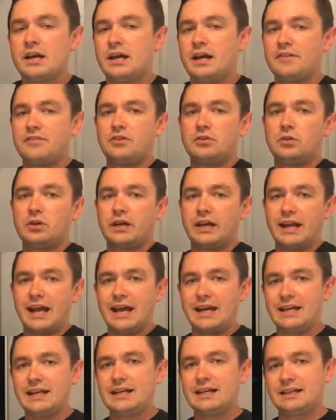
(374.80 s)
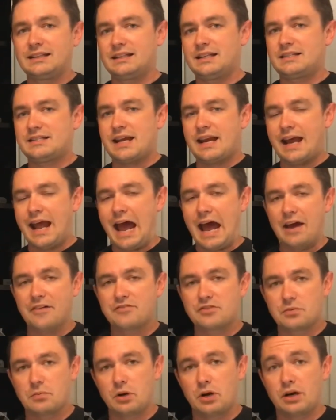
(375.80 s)
If you look at any gun that's had
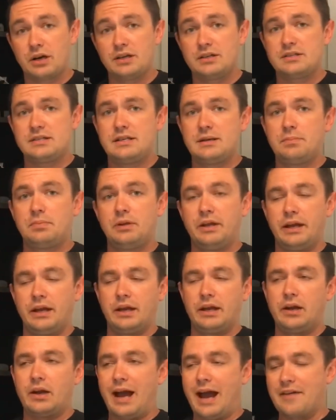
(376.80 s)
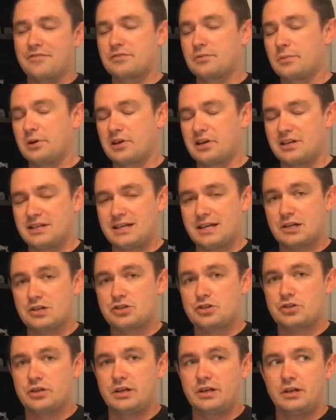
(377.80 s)
aftermarket stippling and aftermarket
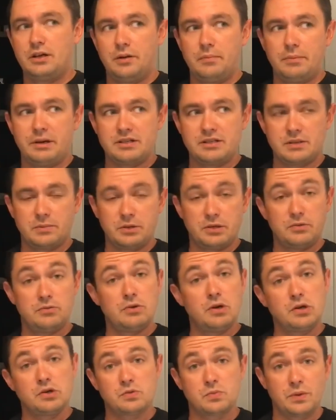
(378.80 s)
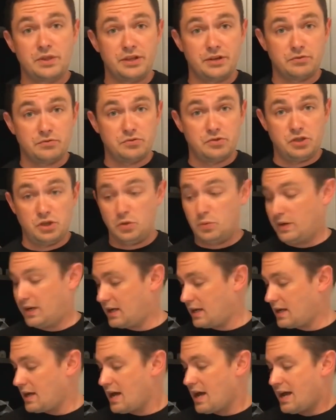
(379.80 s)
texturing done by someone who knows what they're
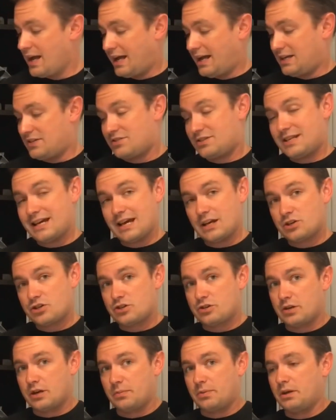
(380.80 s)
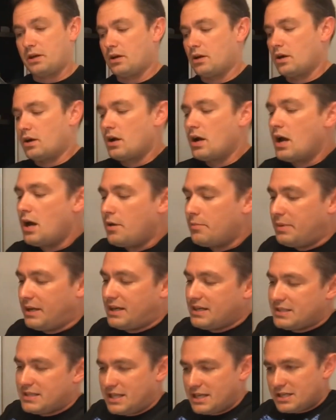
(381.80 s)
doing, it's textured up here
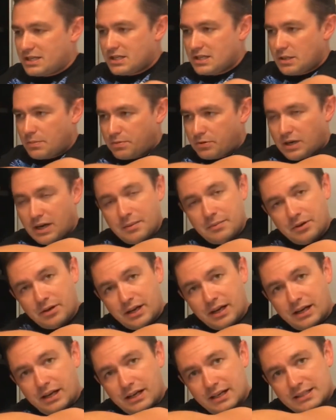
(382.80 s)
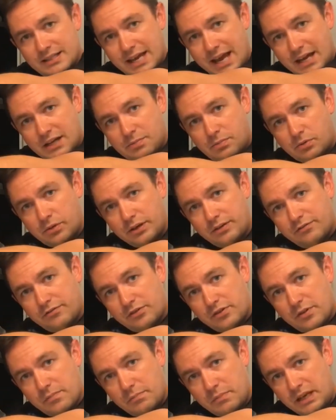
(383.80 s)
because this is the primary contact point for
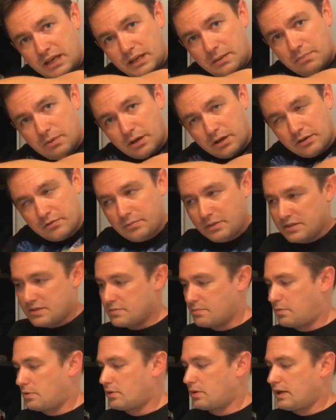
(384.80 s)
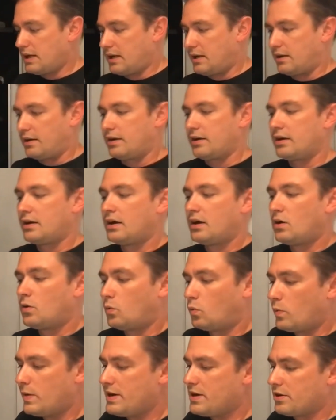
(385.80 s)
the meaty part of my support hand.
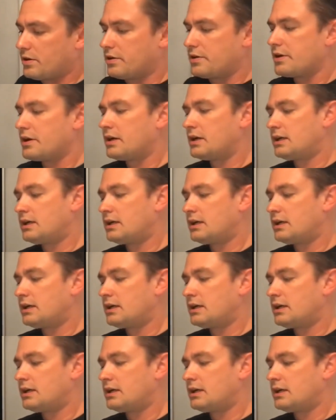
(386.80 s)
Weird.